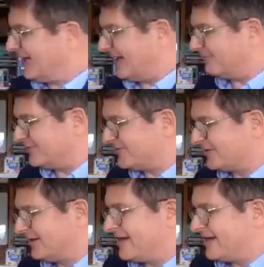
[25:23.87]

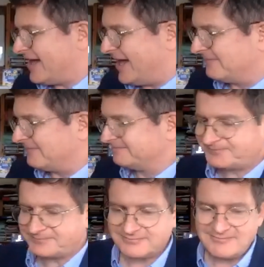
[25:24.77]
Smellie in Edinburgh,
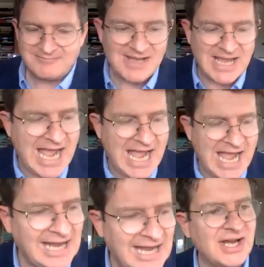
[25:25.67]
as it happens.
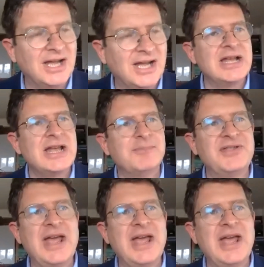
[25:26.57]
But